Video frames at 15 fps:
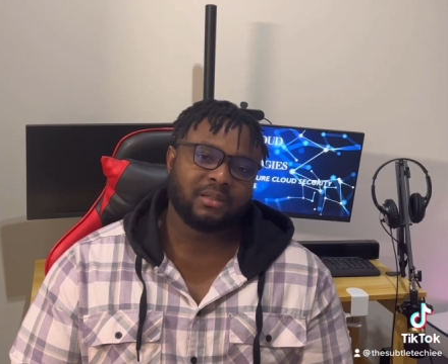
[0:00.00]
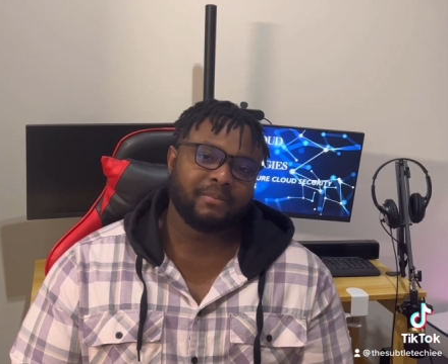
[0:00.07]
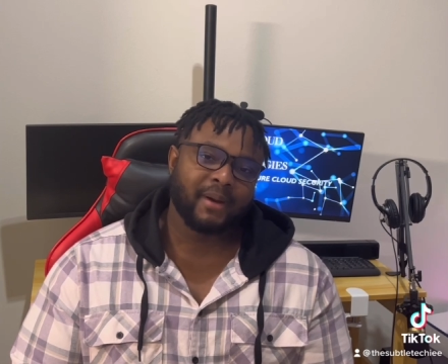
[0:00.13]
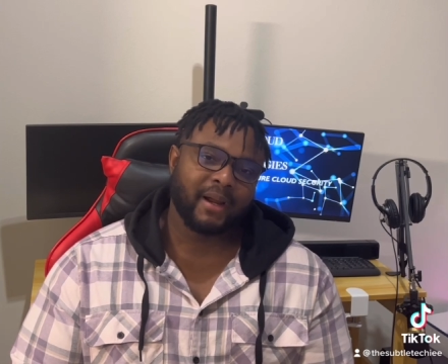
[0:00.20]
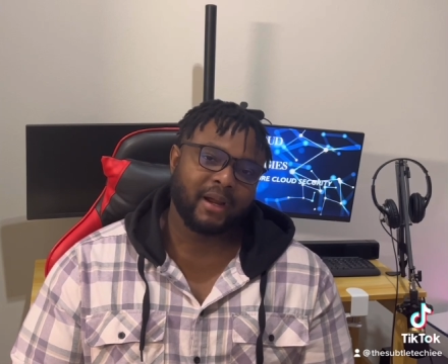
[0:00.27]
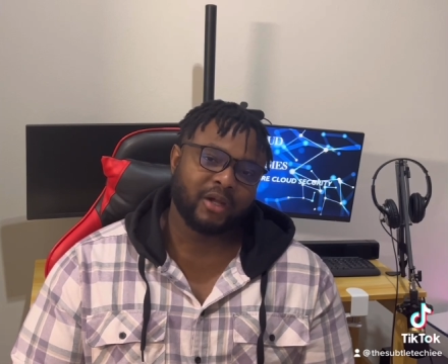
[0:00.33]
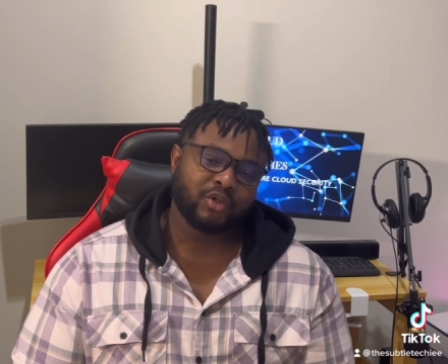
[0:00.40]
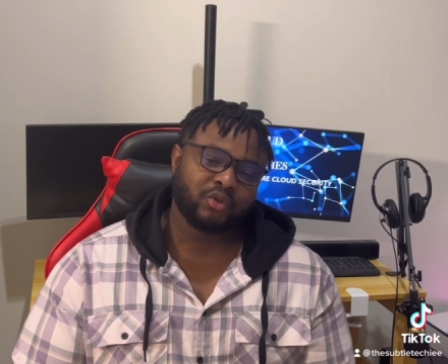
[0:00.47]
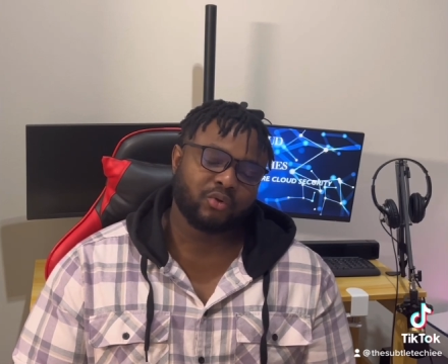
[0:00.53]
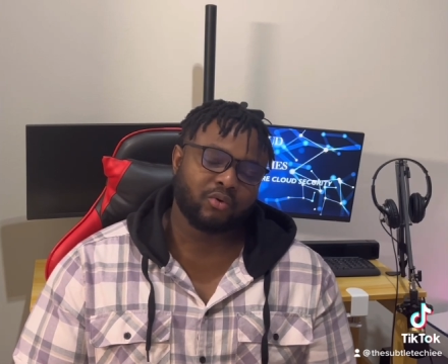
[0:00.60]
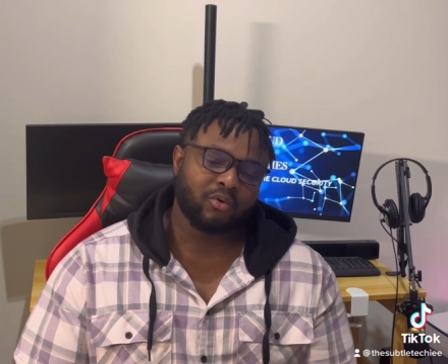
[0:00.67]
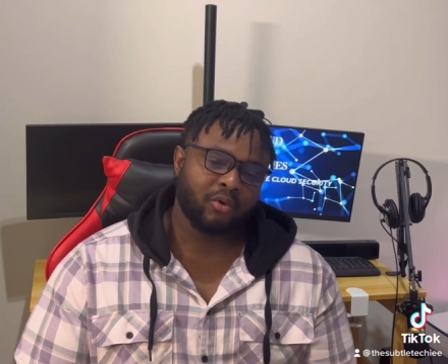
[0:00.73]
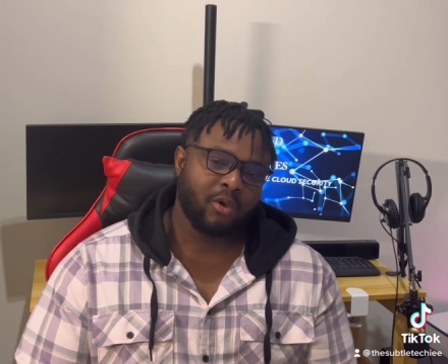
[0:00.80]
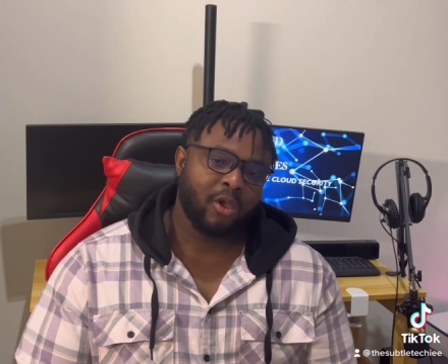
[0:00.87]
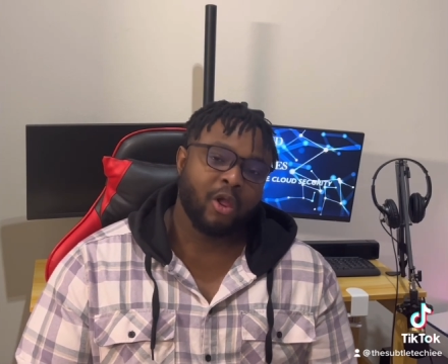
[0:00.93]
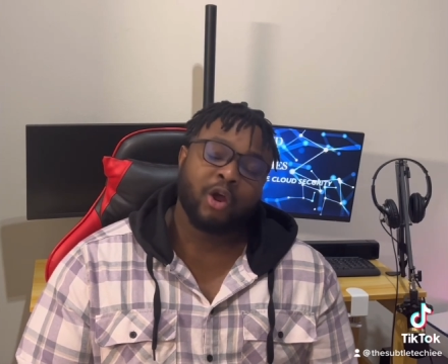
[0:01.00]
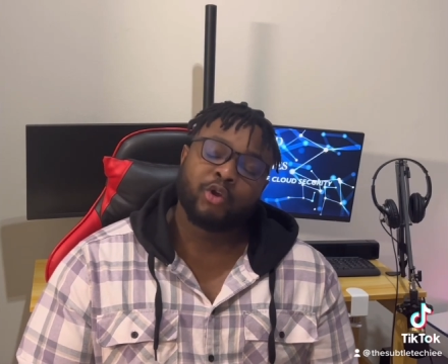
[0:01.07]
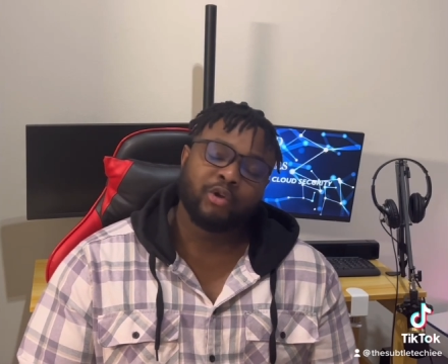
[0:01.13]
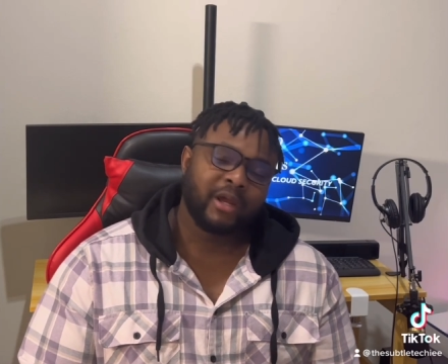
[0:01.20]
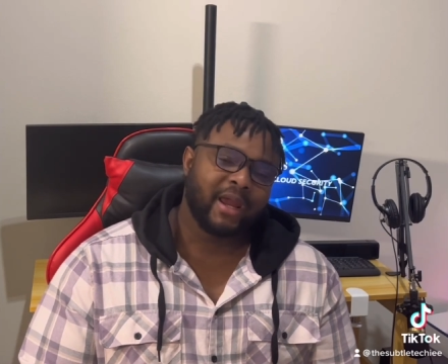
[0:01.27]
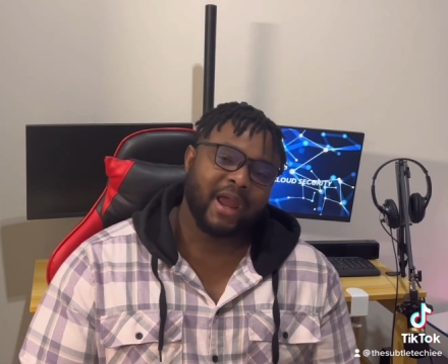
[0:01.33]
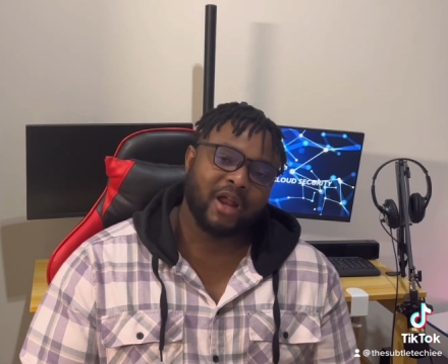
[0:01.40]
by Azure,
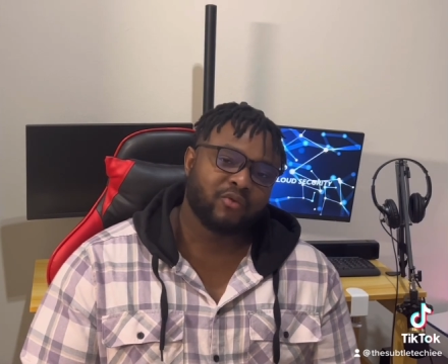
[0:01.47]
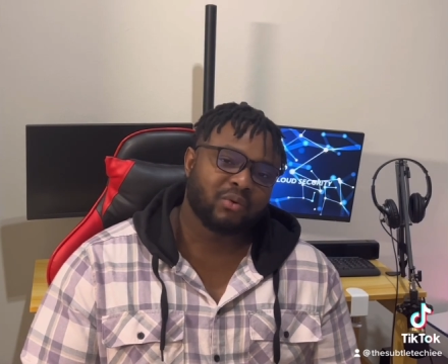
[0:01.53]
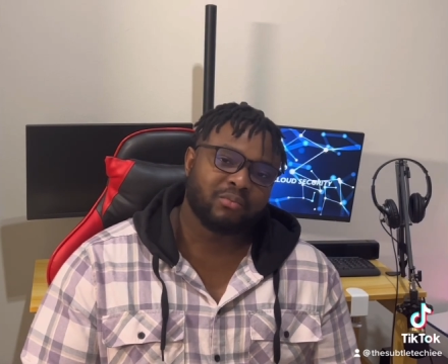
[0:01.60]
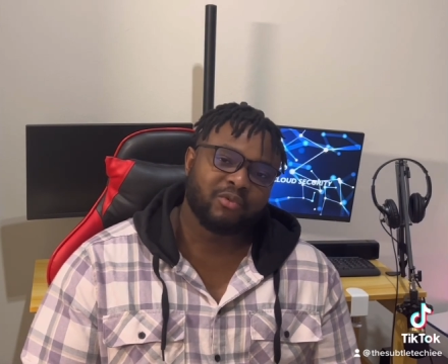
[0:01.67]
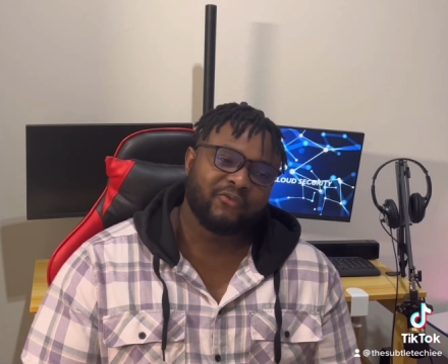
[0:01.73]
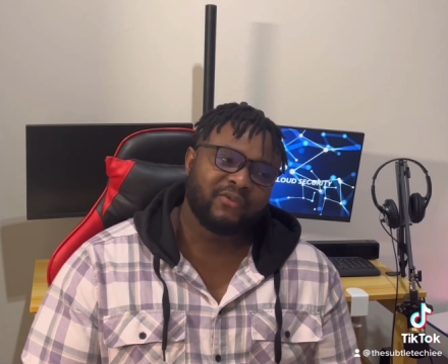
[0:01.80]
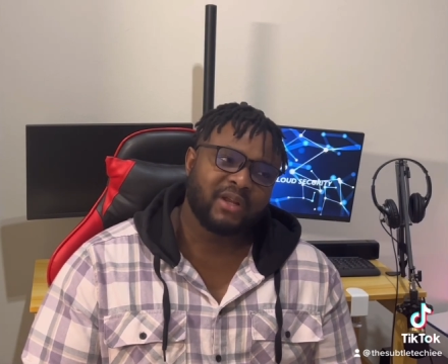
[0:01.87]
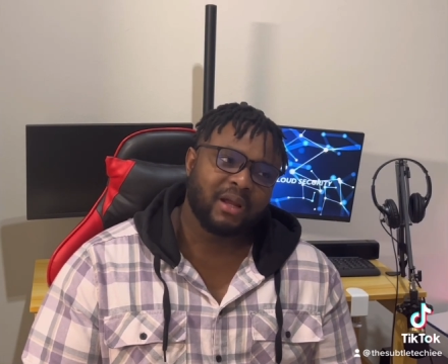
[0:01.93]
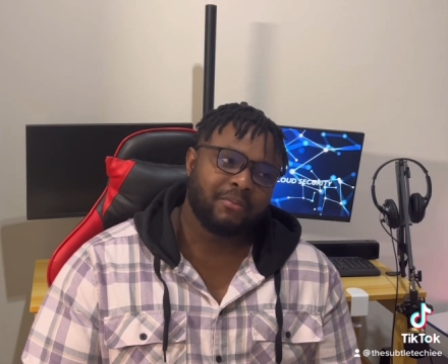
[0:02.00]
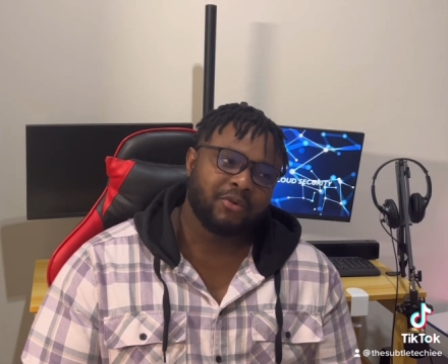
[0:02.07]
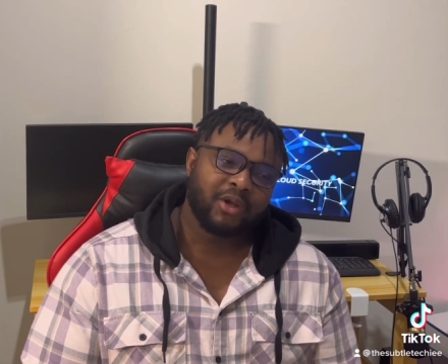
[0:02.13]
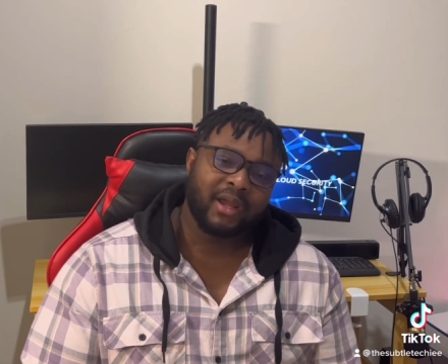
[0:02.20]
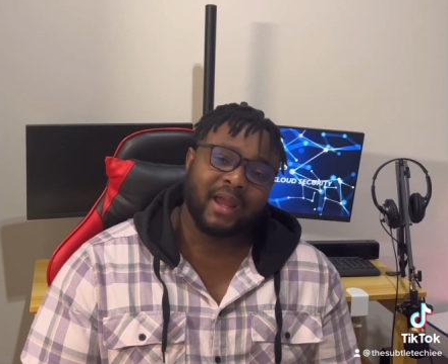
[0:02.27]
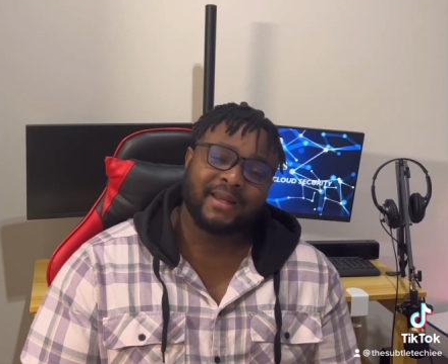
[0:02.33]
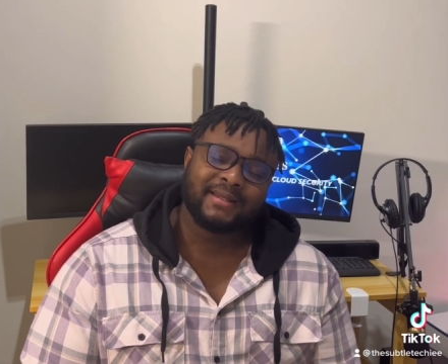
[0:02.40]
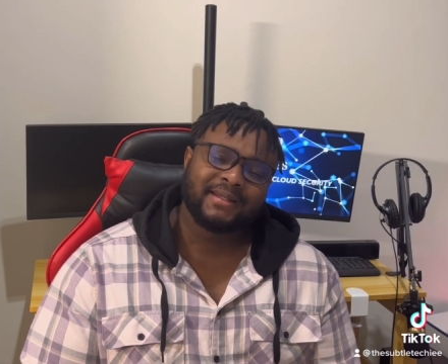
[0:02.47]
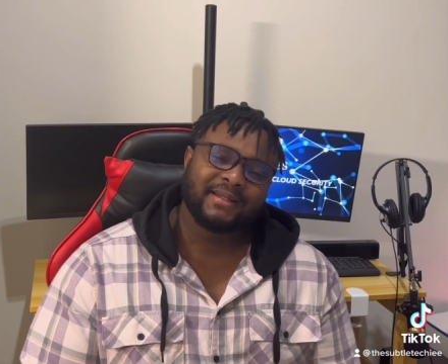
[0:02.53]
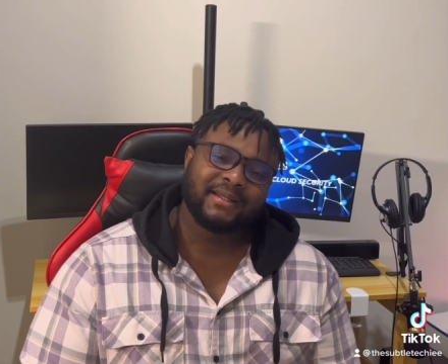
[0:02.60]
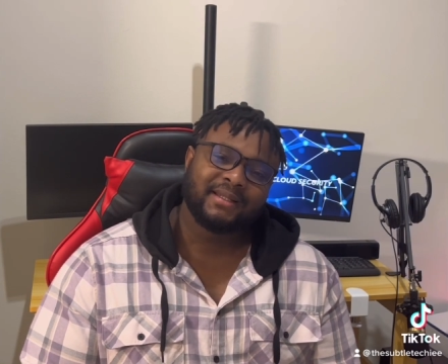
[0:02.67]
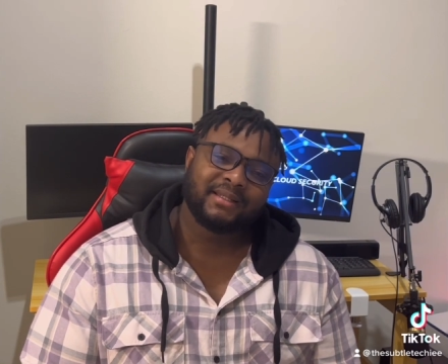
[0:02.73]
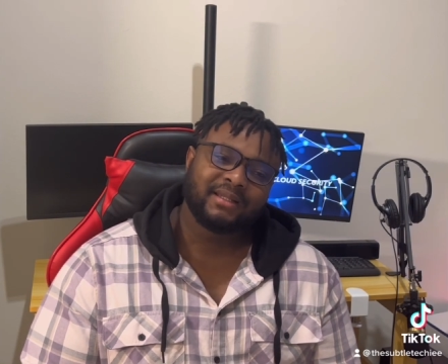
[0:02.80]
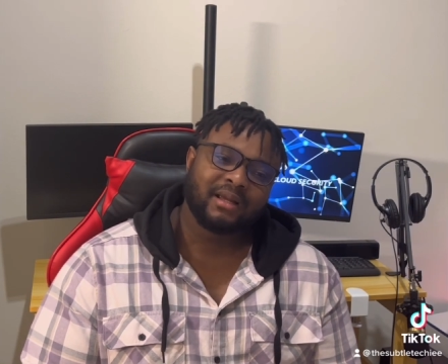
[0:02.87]
you can't remove them, you can't
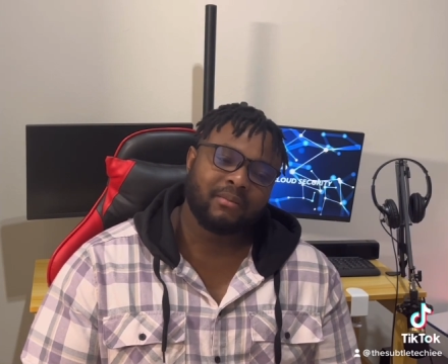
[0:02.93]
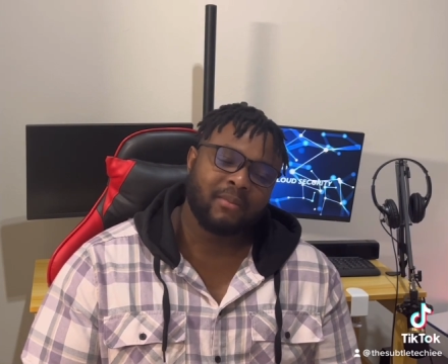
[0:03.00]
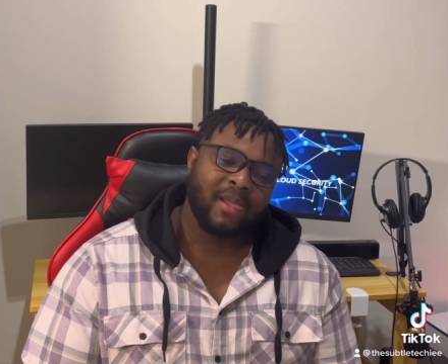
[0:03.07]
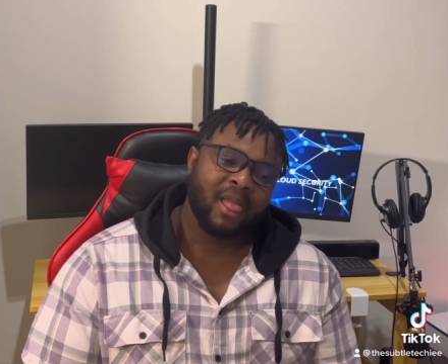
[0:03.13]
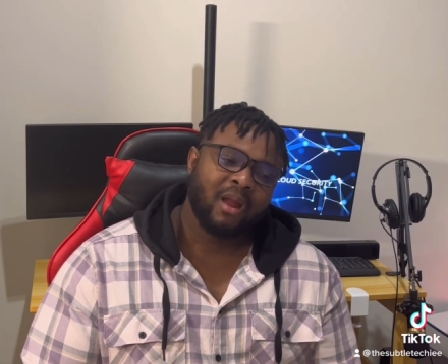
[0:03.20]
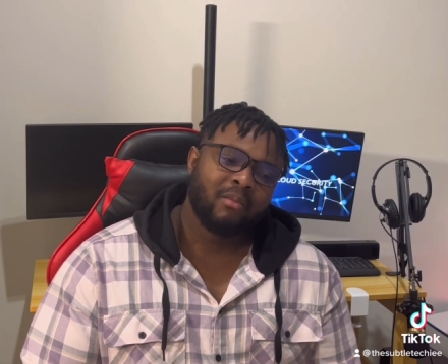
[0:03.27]
delete them.